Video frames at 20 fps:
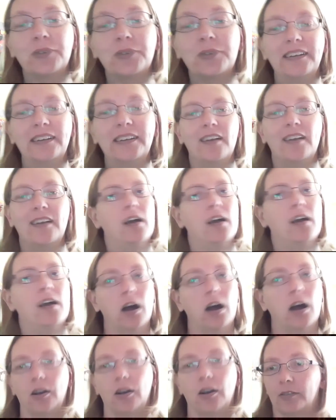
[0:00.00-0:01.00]
way.
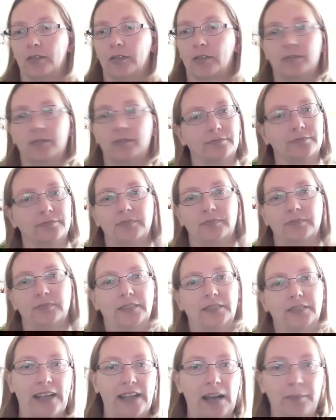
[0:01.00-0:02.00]
Oh,
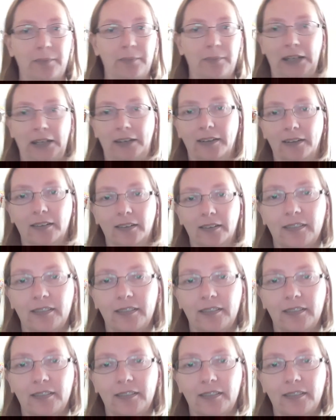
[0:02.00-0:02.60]
not me.